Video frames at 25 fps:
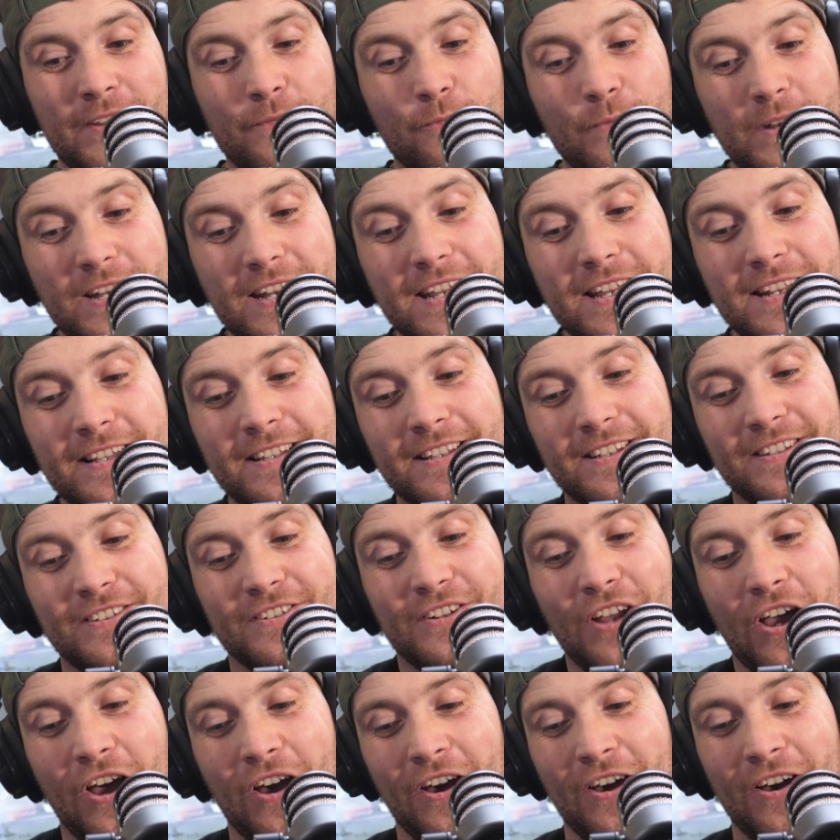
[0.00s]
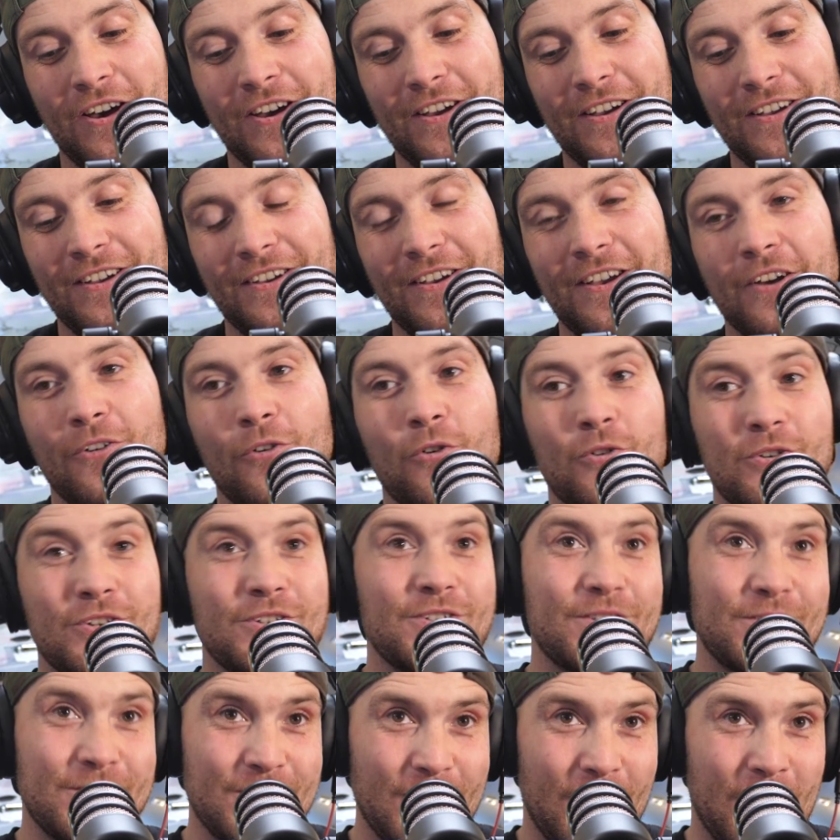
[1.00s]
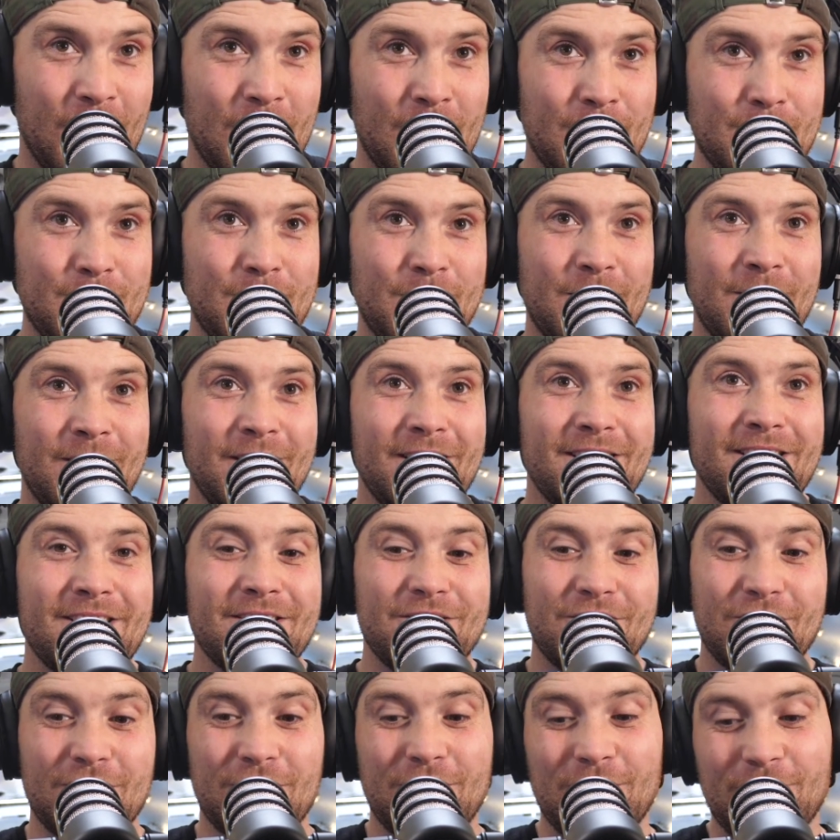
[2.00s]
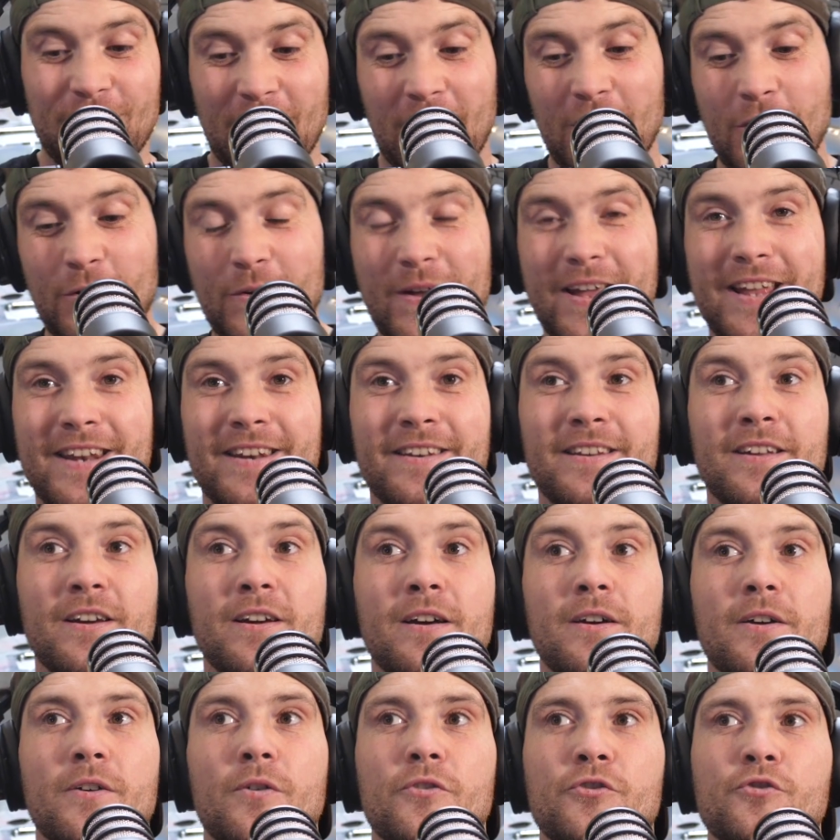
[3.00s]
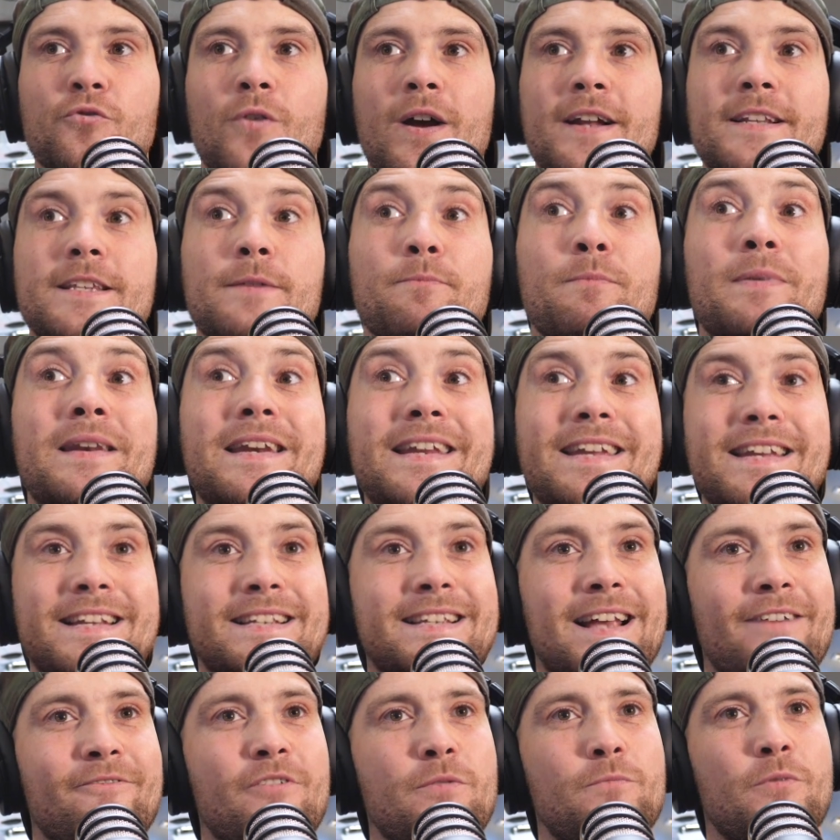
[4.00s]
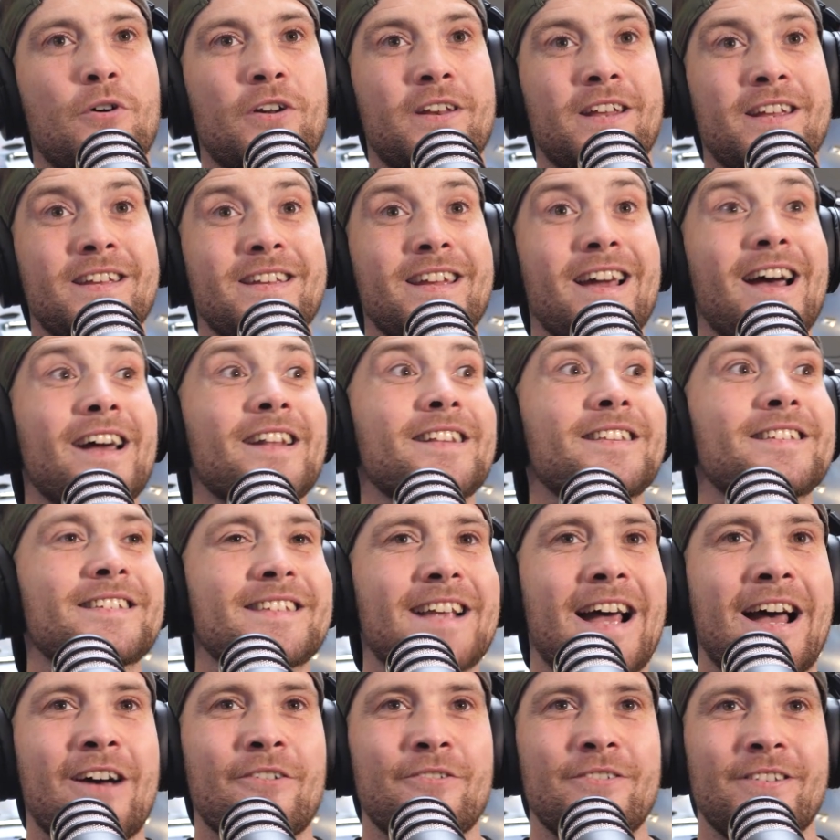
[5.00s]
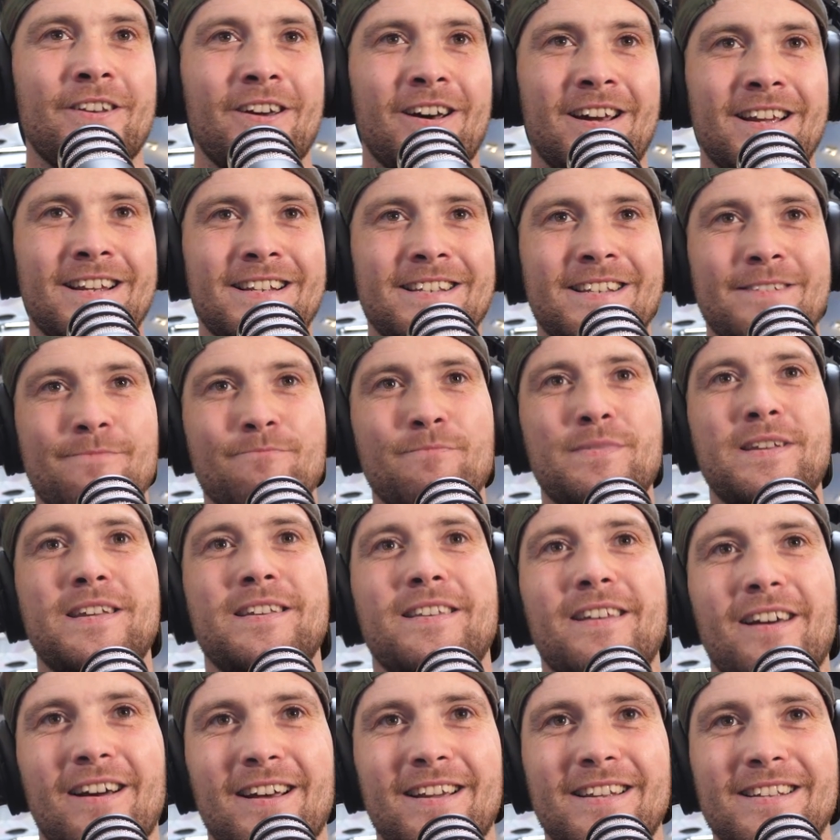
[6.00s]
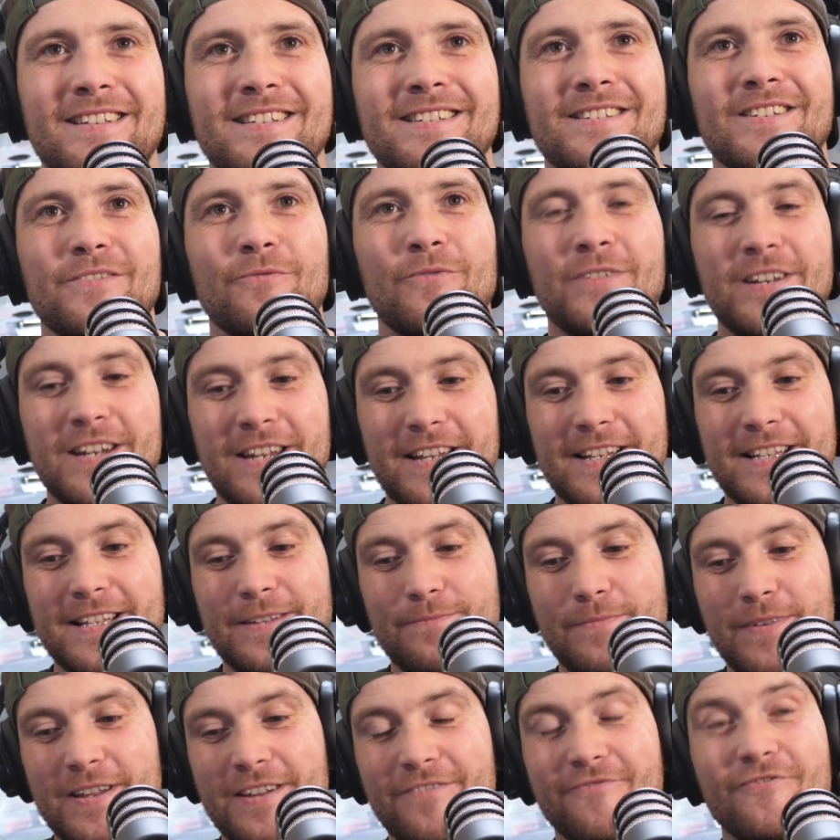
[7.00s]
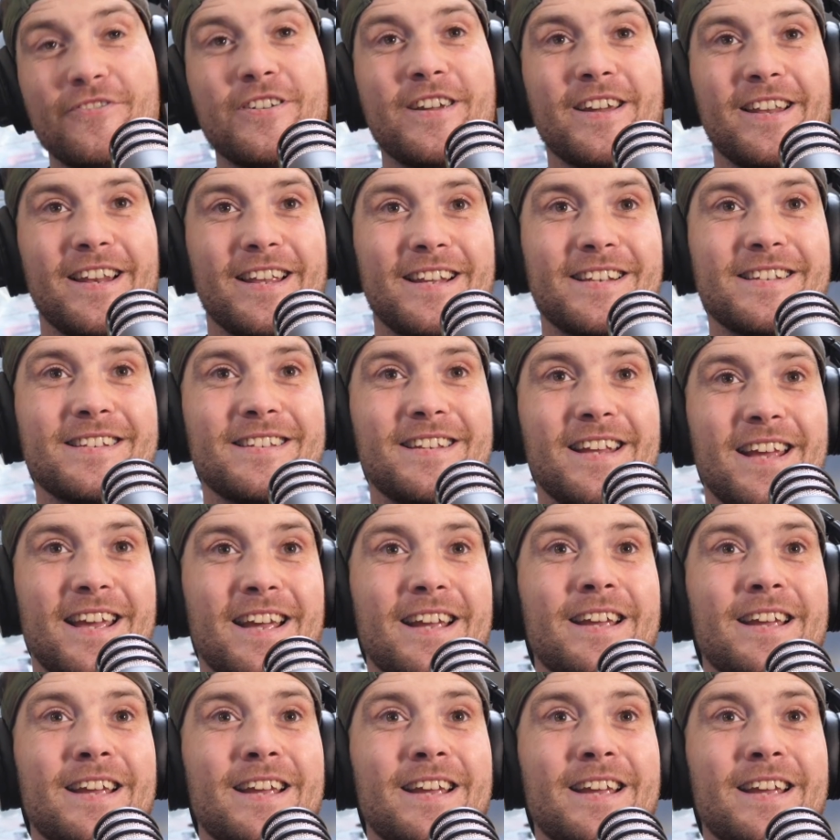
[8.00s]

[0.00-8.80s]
We need to start or stop just following, trying to please everybody and sound nice and be nice. We need to be realistic.